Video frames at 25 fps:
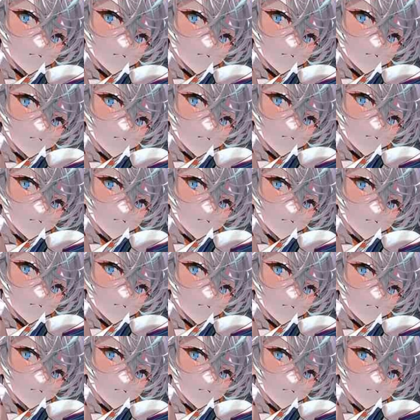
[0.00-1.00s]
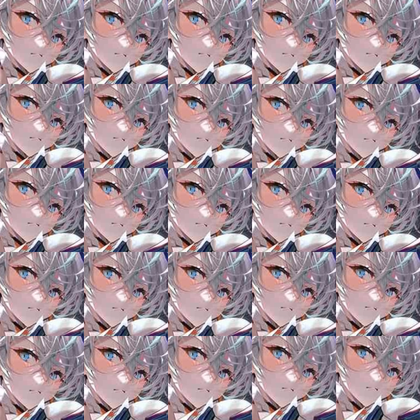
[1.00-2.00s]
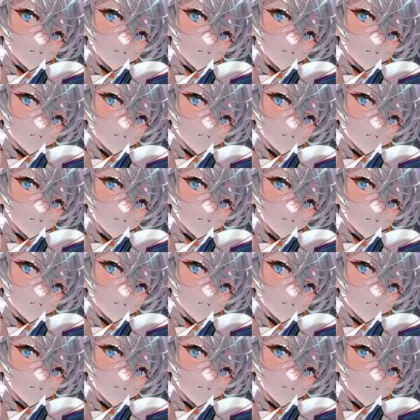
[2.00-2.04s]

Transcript: for the host. Do you